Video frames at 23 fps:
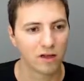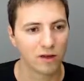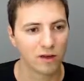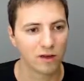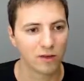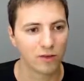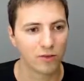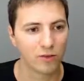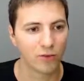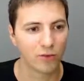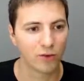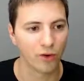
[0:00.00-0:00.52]

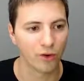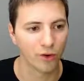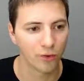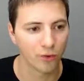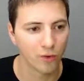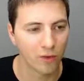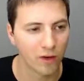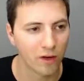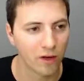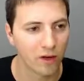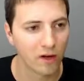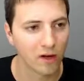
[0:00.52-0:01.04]
New
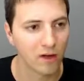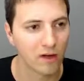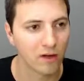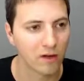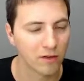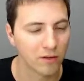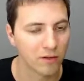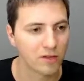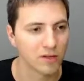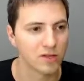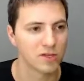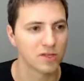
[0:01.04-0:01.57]
row,
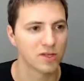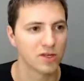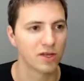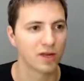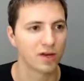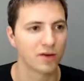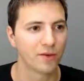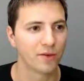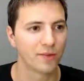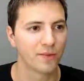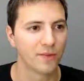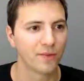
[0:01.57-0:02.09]
which is here,